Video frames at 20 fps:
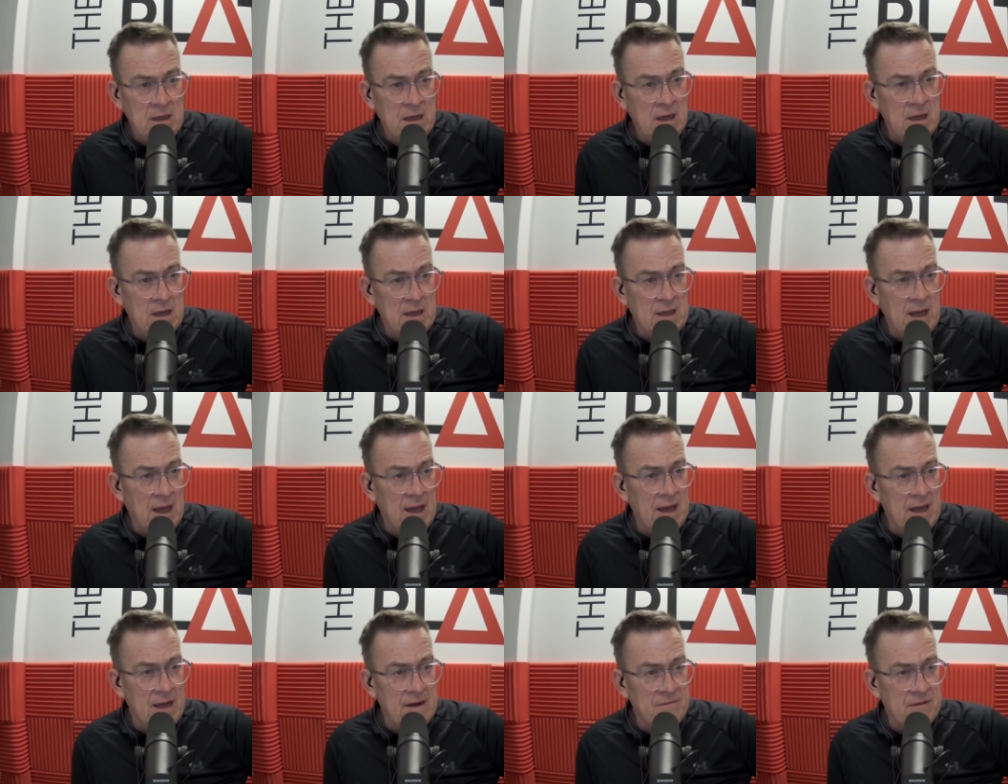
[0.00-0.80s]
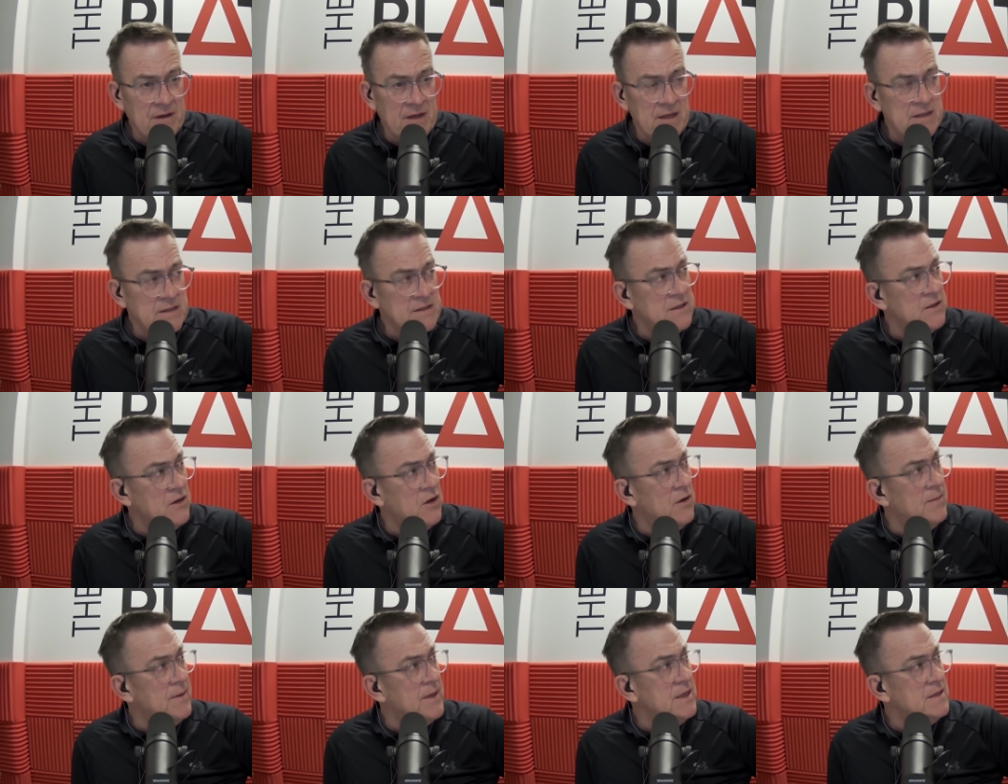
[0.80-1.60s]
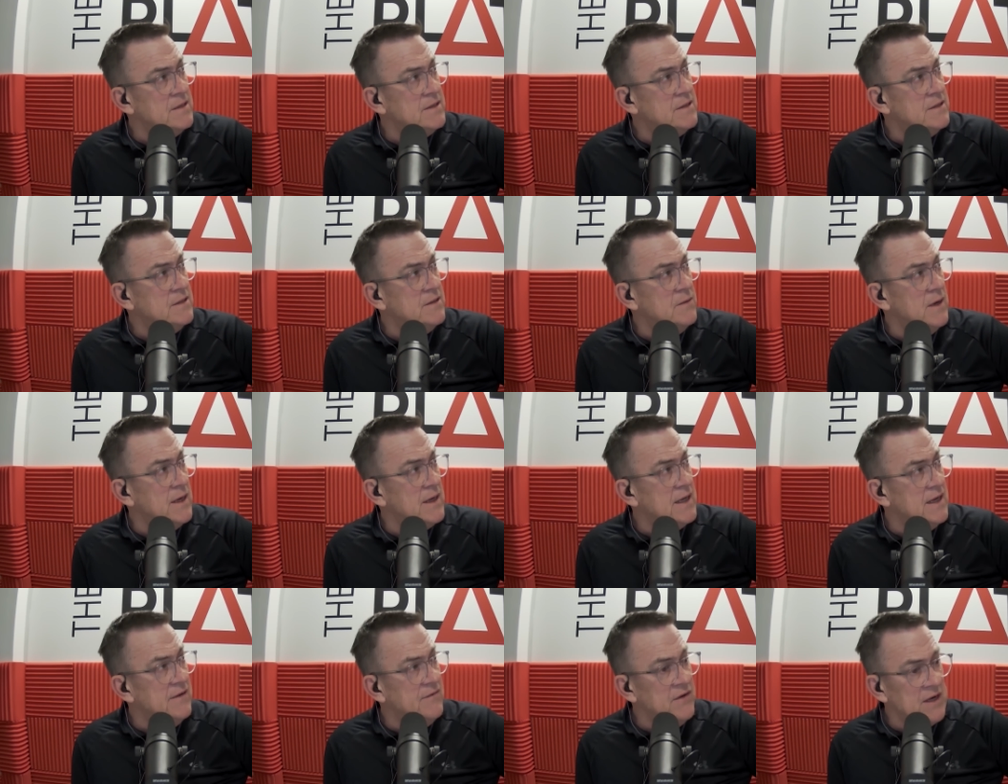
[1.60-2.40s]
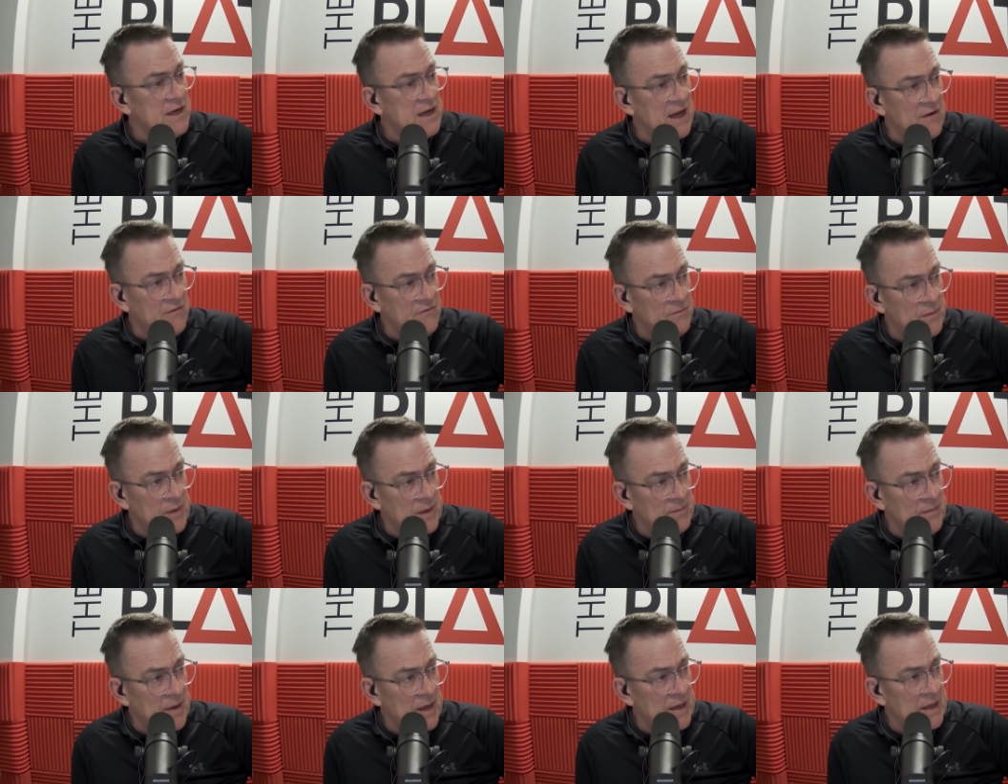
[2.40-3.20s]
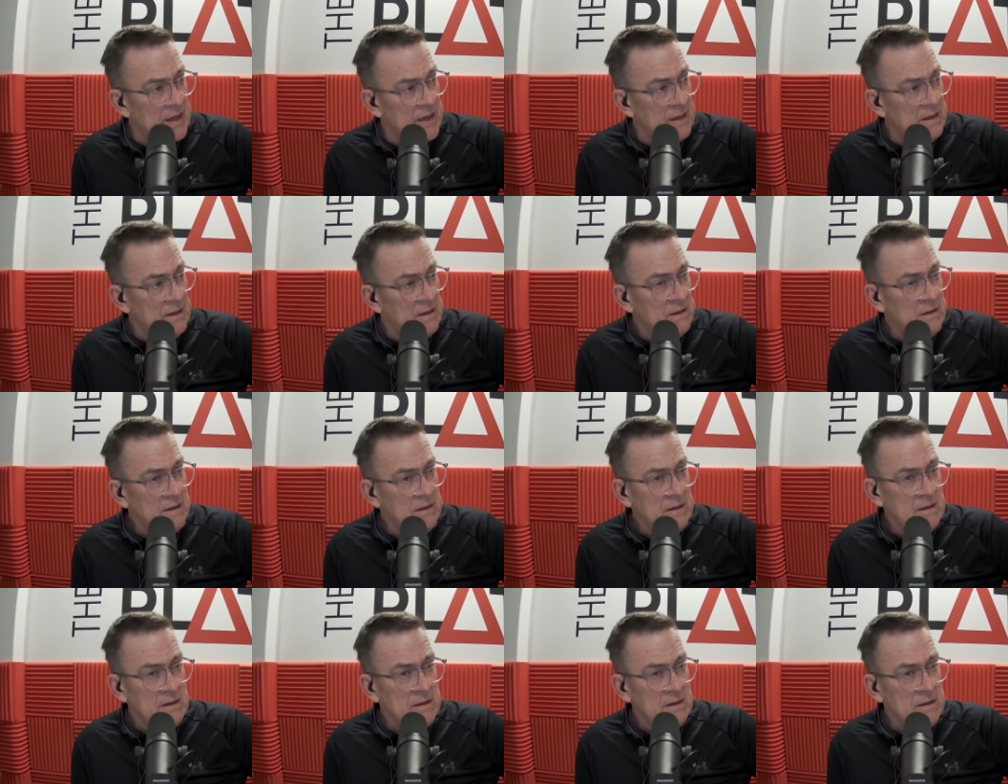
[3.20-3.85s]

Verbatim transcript: uh, gay advocates and lobbyists who are given government money